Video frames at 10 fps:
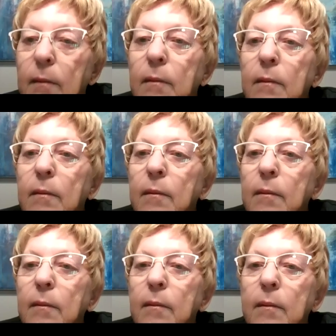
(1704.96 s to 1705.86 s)

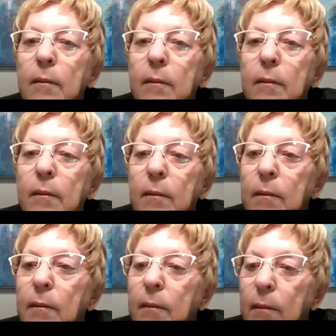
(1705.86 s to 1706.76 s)

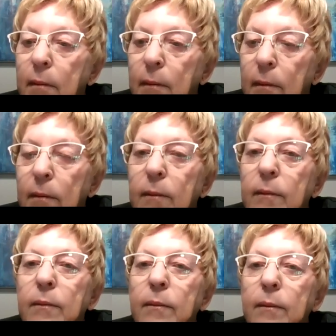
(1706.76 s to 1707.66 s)

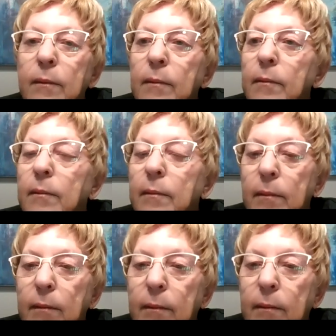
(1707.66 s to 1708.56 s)

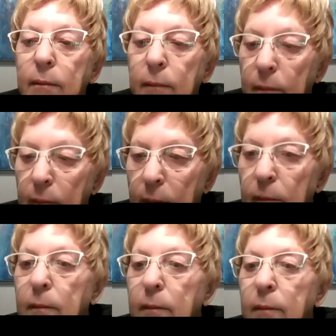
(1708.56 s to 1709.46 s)

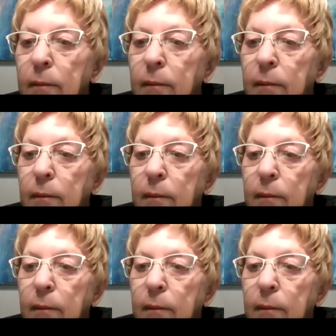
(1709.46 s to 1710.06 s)
No words are spoken by the person on screen.